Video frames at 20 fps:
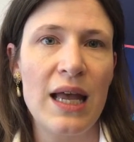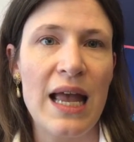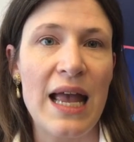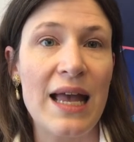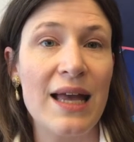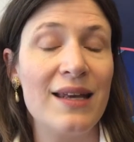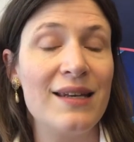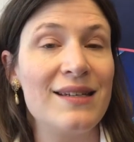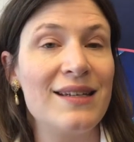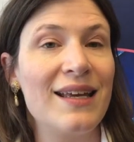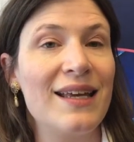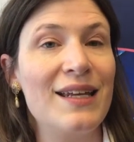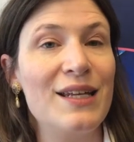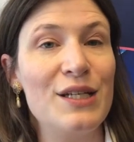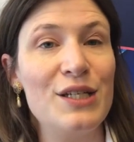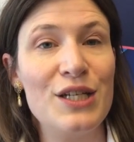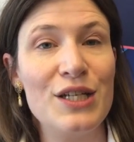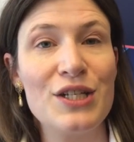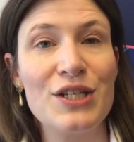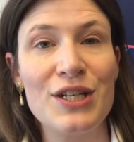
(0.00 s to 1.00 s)
and in
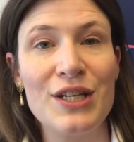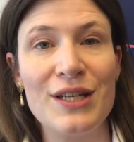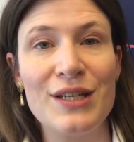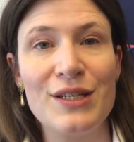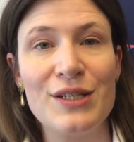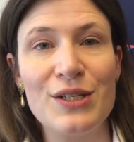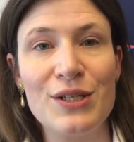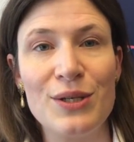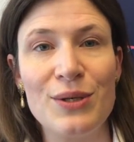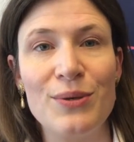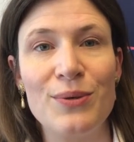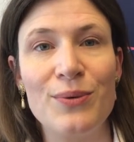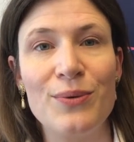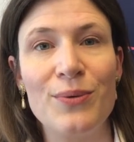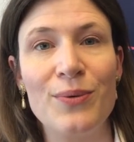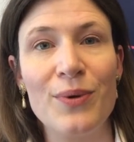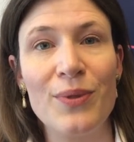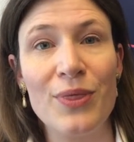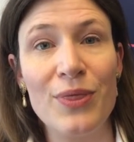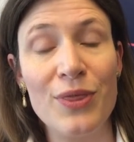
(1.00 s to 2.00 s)
addition
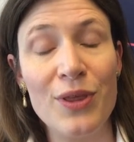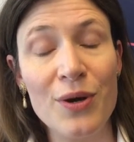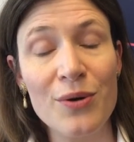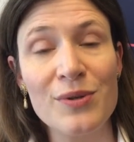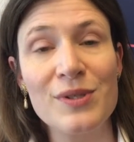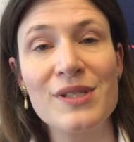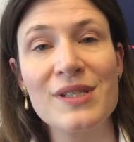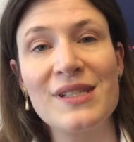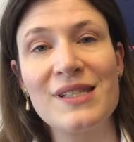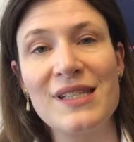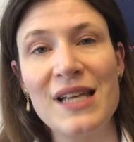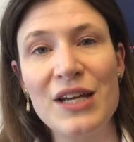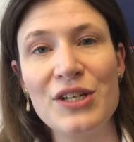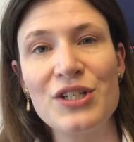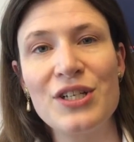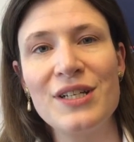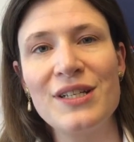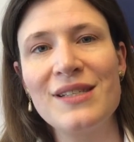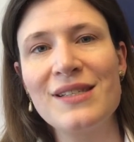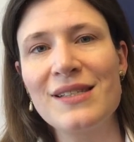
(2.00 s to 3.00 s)
to those
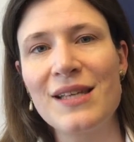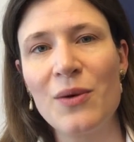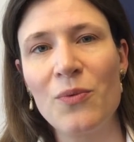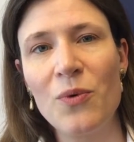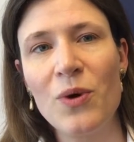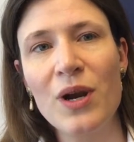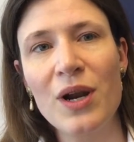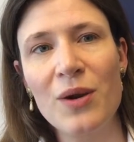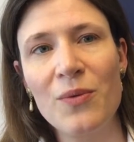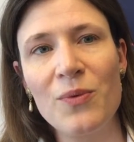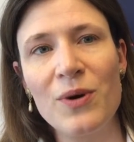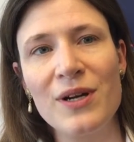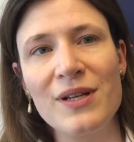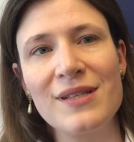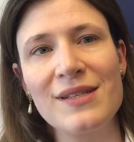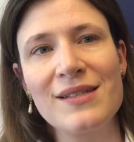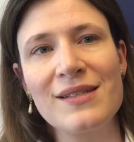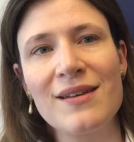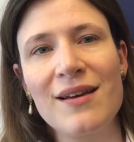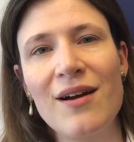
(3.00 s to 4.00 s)
sessions and
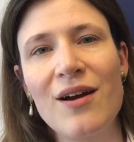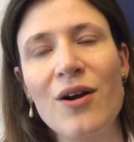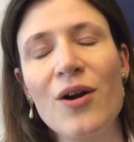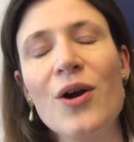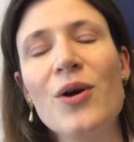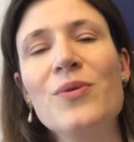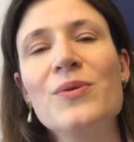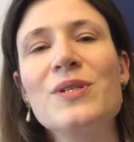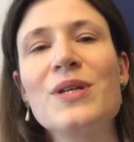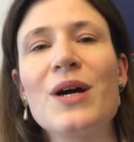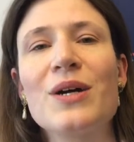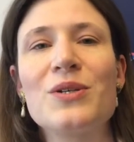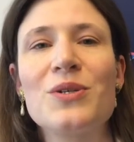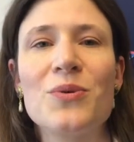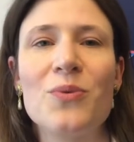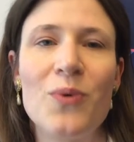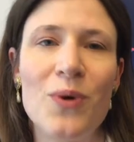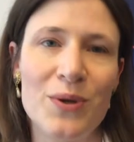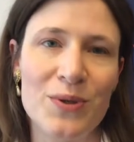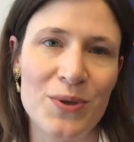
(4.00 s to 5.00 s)
one-on-ones, our own Dr.
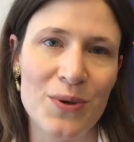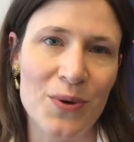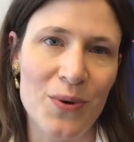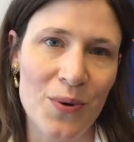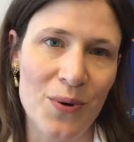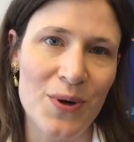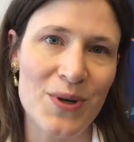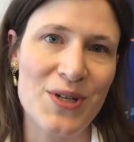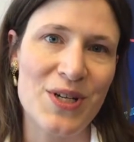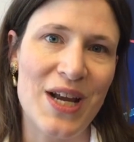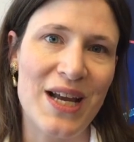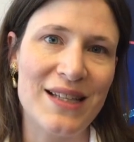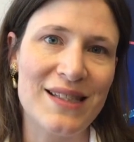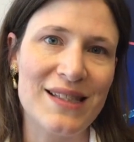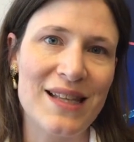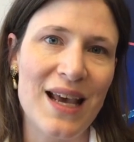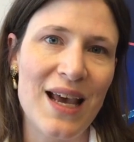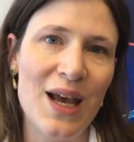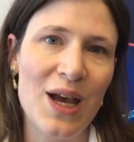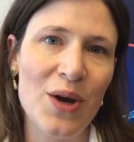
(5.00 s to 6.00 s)
Walter
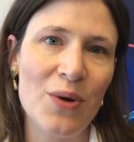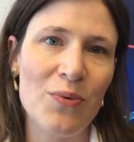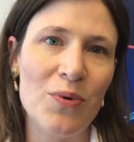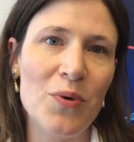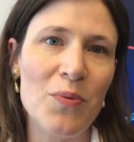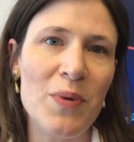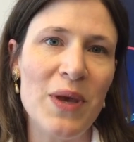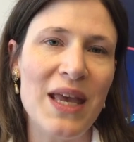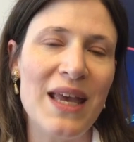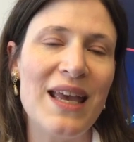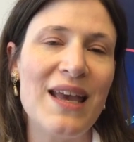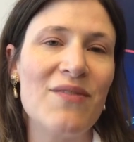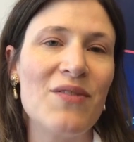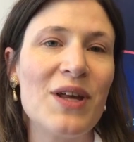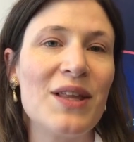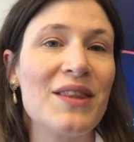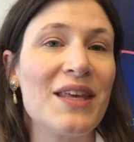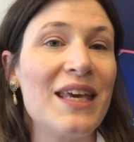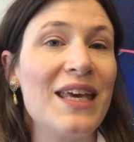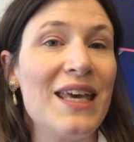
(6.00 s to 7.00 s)
Korschatz will be
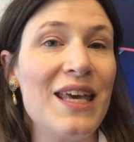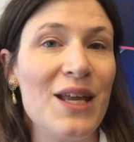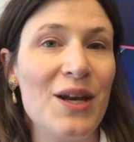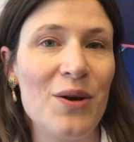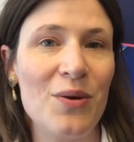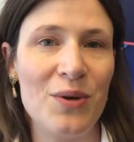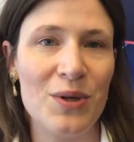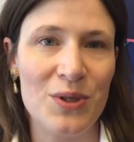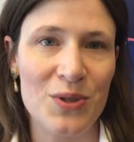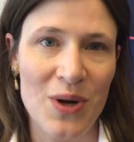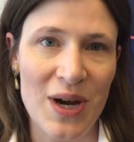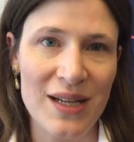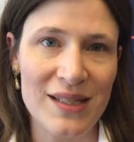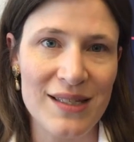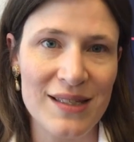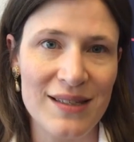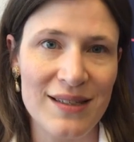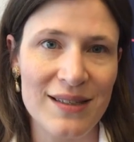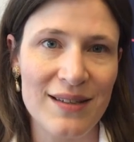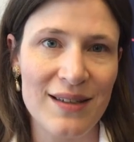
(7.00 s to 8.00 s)
giving the keynote
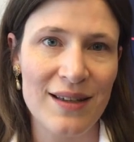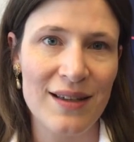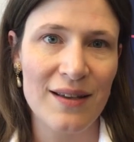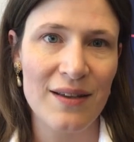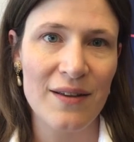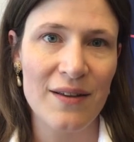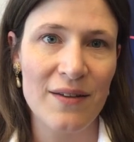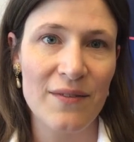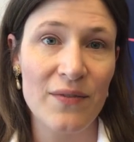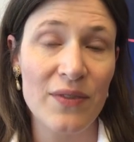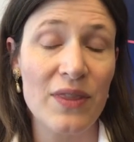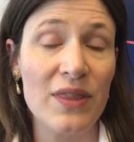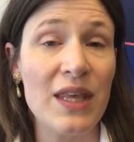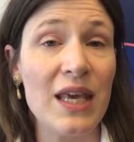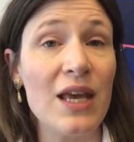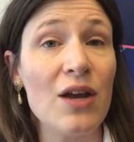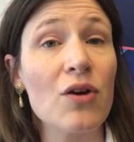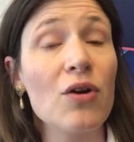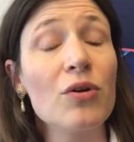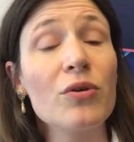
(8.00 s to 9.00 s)
address.
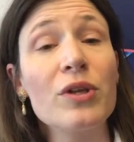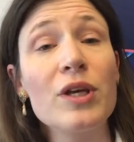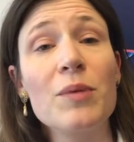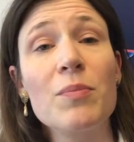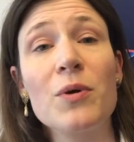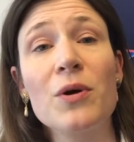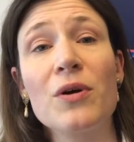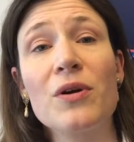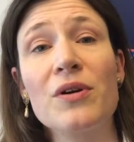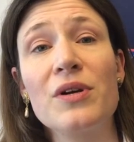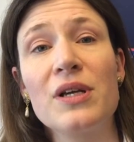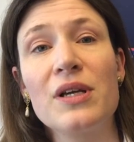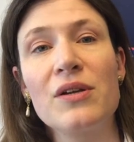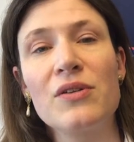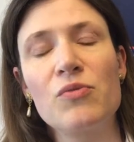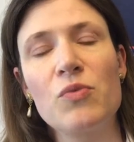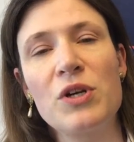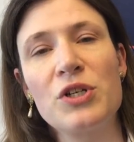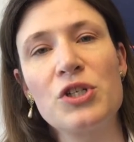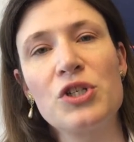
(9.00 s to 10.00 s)
The early bird
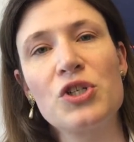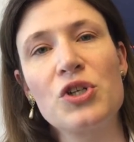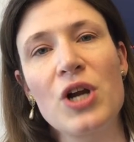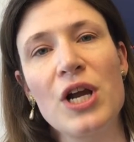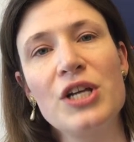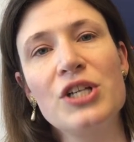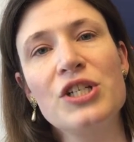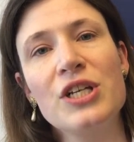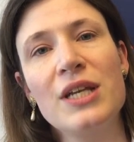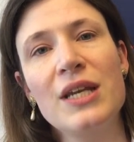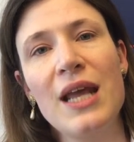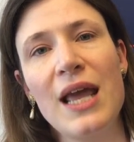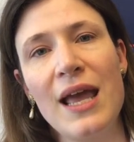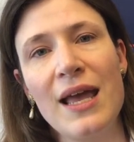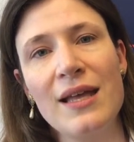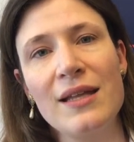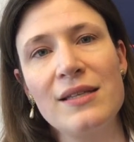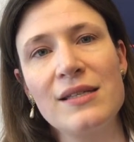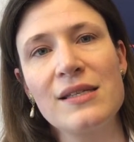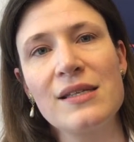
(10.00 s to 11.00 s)
registration
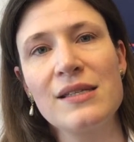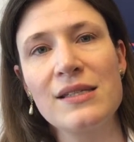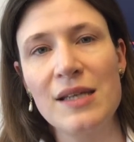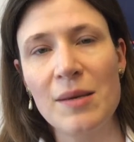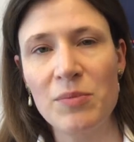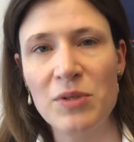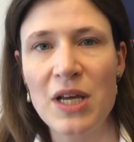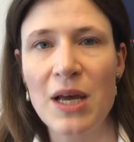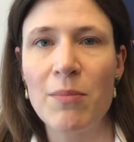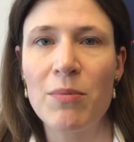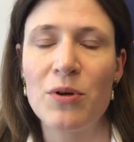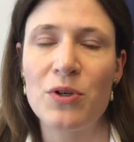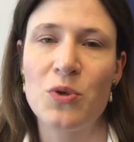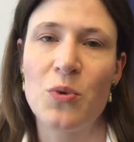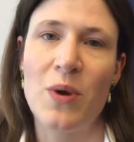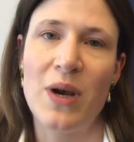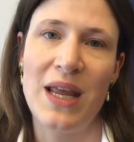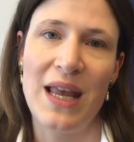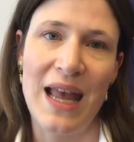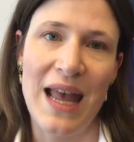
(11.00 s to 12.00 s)
ends September
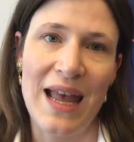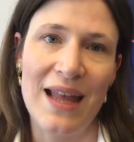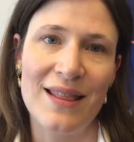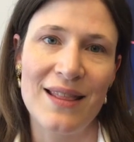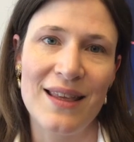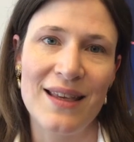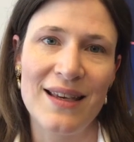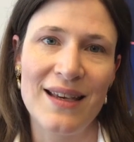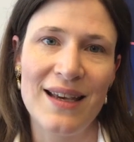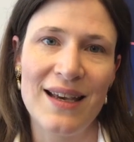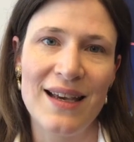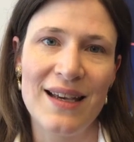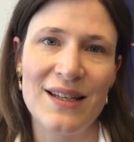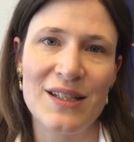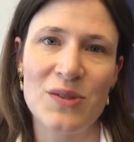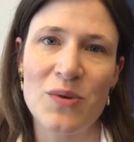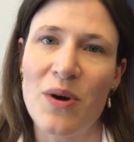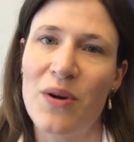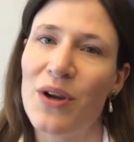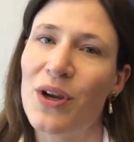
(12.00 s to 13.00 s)
28th.
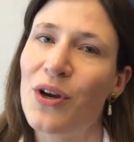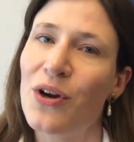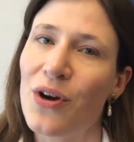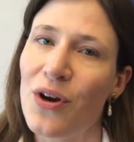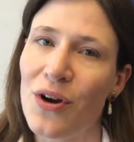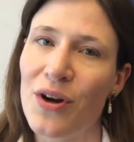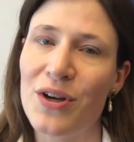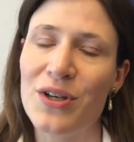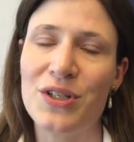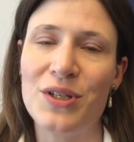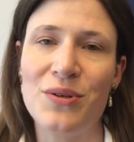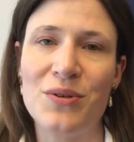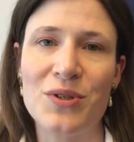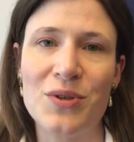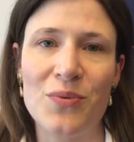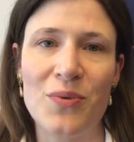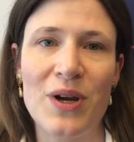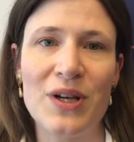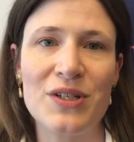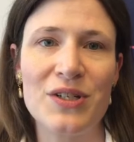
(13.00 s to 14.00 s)
So I'd encourage you
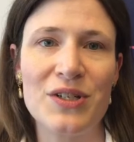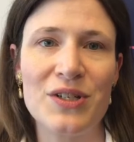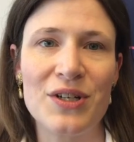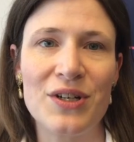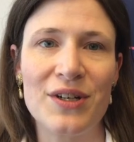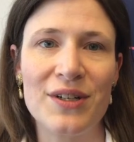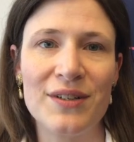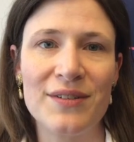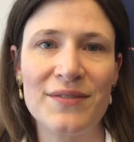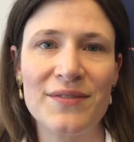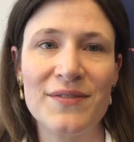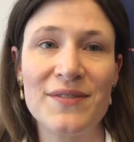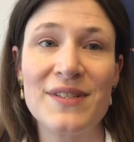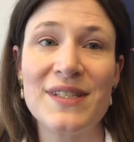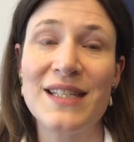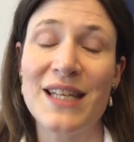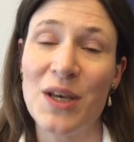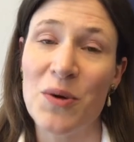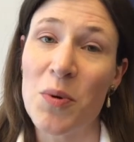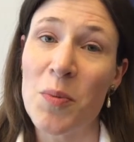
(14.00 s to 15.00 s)
to register.
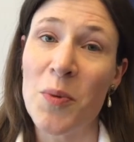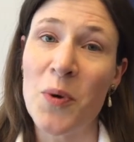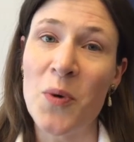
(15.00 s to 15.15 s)
See you in